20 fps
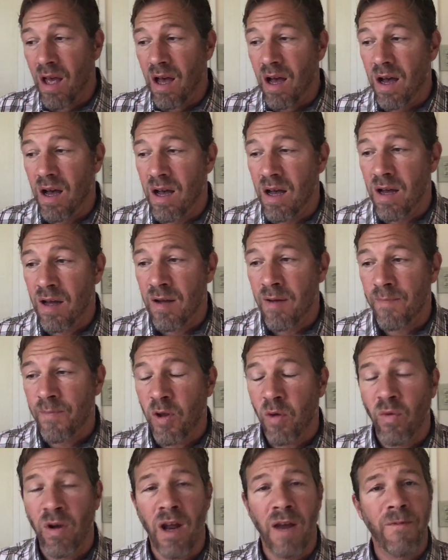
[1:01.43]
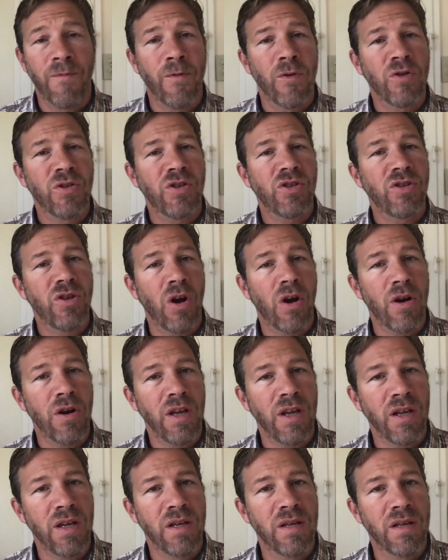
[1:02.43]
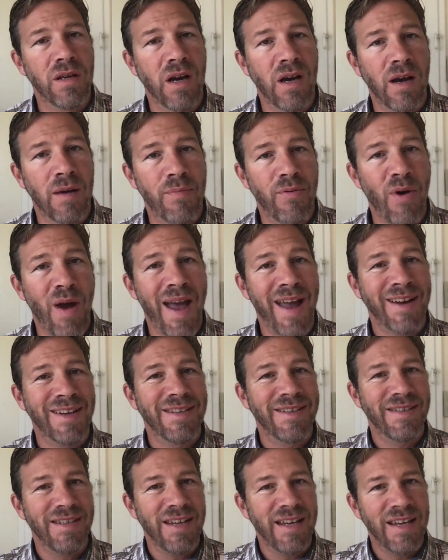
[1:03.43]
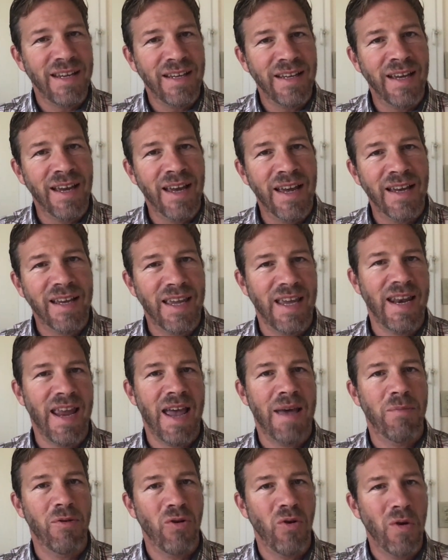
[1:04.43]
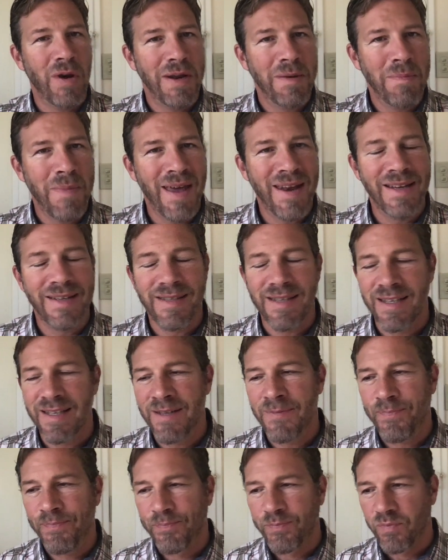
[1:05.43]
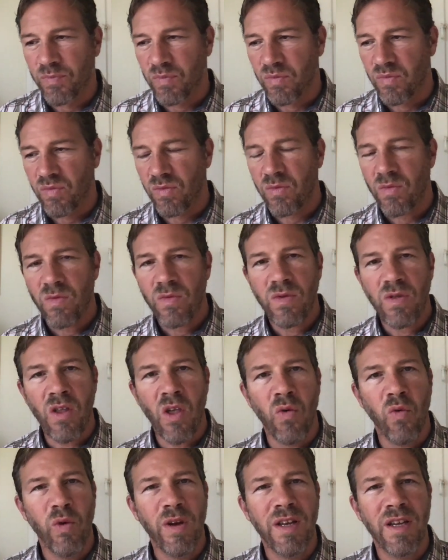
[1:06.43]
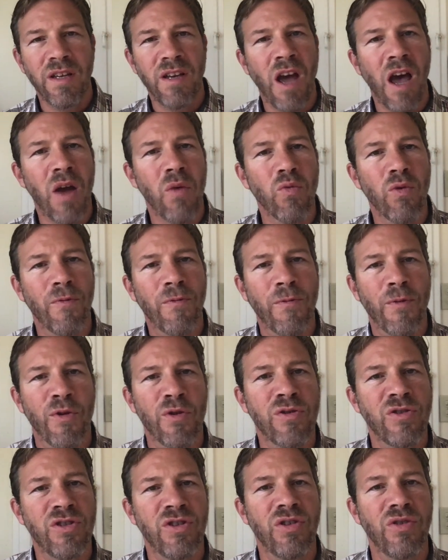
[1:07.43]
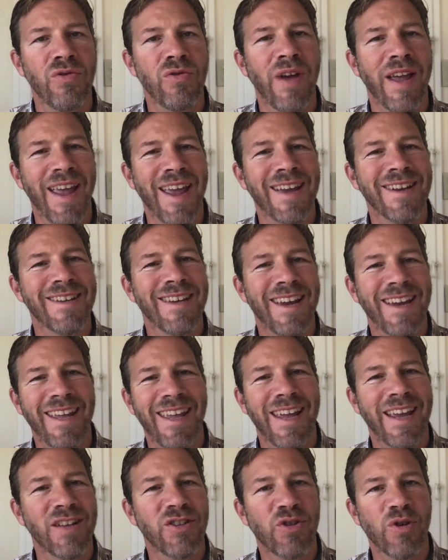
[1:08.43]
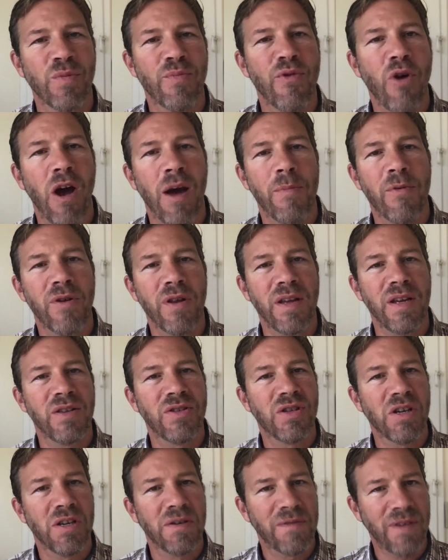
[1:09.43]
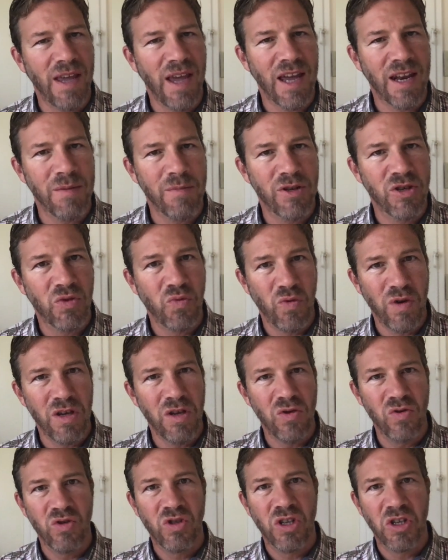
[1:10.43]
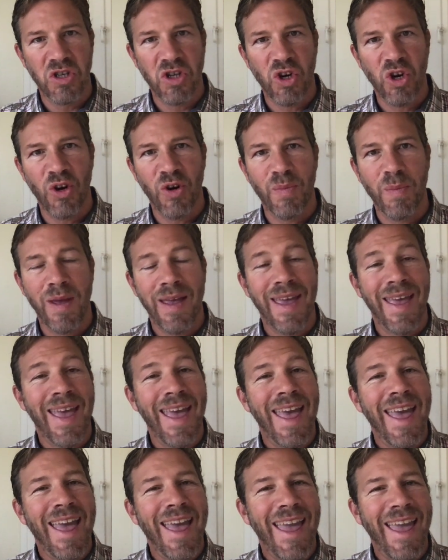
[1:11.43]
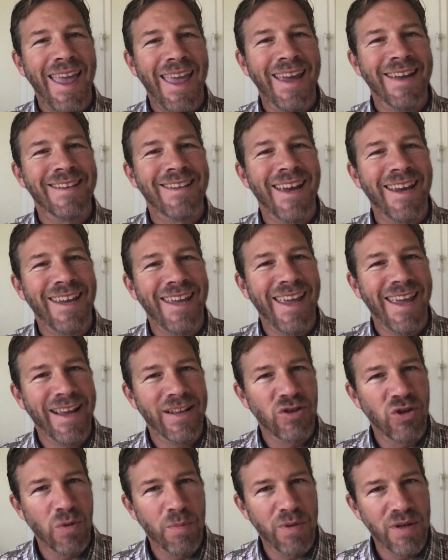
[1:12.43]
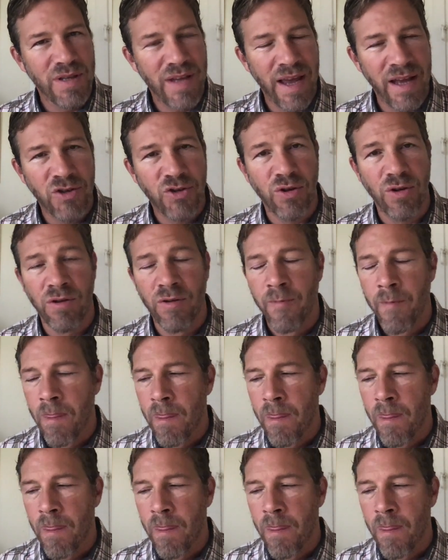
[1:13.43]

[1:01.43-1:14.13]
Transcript: When I first started practicing cannabinoid medicine, we did not refer to anti-cancer properties of cannabis. We used the term anti-cancer potential.